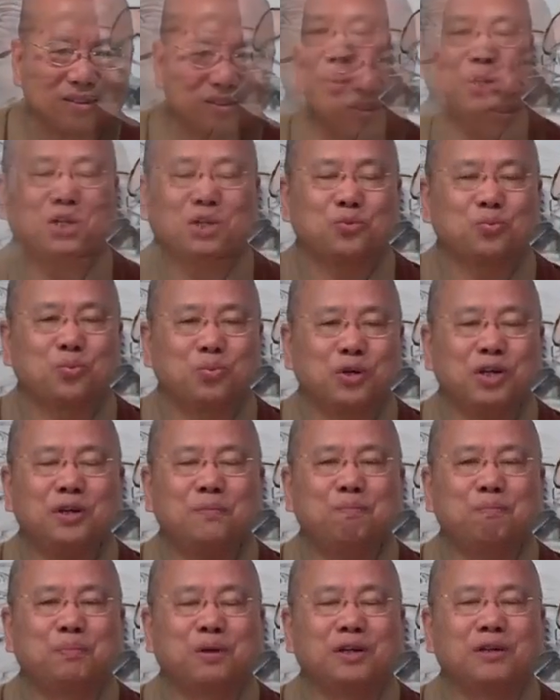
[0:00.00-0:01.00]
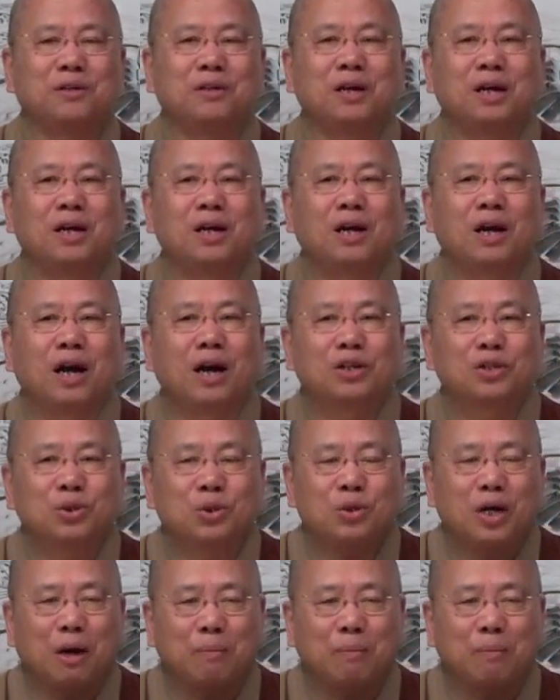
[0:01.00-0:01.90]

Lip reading: Because we've been so